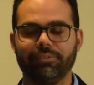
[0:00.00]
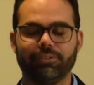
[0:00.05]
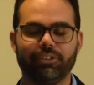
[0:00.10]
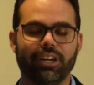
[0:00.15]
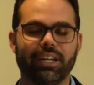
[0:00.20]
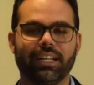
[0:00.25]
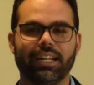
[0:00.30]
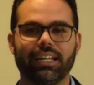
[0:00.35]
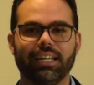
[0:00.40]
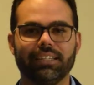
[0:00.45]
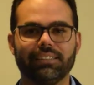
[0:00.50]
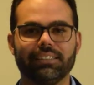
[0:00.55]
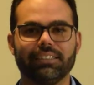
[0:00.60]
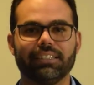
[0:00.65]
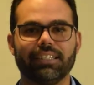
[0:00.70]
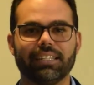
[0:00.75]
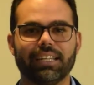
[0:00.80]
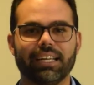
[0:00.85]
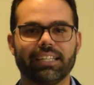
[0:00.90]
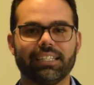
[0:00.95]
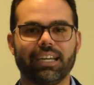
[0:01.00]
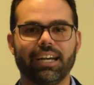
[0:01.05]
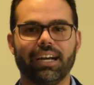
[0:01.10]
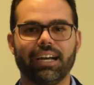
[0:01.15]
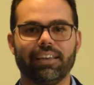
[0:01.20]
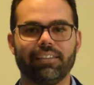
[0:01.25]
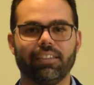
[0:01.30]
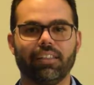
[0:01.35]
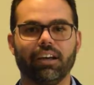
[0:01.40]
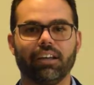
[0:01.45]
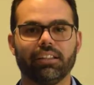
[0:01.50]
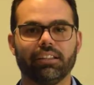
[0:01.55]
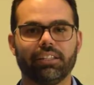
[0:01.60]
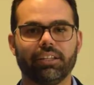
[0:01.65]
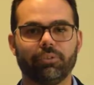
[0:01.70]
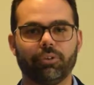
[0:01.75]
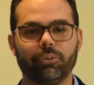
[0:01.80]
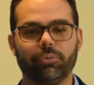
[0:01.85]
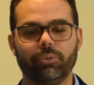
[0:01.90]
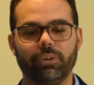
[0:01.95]
analyzing the data, I thought there
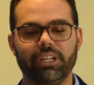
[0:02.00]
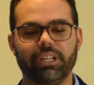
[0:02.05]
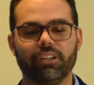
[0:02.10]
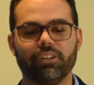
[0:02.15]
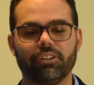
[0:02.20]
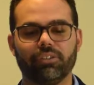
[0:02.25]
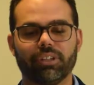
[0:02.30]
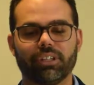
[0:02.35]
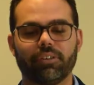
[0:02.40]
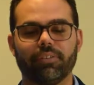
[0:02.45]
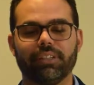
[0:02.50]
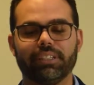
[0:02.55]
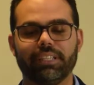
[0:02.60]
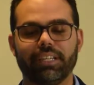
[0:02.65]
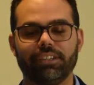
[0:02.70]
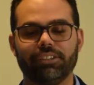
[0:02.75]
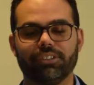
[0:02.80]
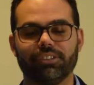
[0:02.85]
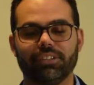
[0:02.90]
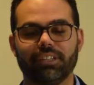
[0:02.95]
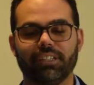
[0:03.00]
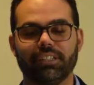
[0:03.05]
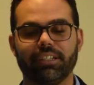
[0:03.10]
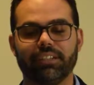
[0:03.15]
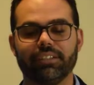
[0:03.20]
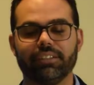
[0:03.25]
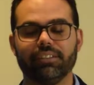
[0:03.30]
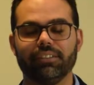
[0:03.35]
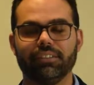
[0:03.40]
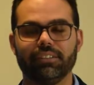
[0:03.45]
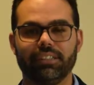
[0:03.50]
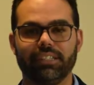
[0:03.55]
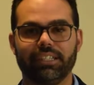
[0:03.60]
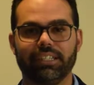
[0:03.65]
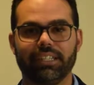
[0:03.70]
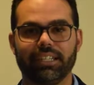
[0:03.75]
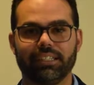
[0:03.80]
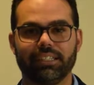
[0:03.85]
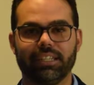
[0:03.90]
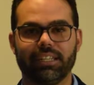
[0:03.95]
were really good recommendations that they
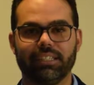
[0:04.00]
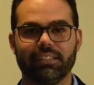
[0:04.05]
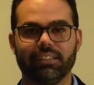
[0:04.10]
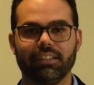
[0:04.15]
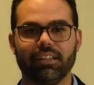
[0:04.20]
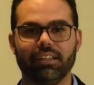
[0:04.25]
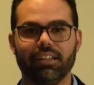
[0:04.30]
didn't attend.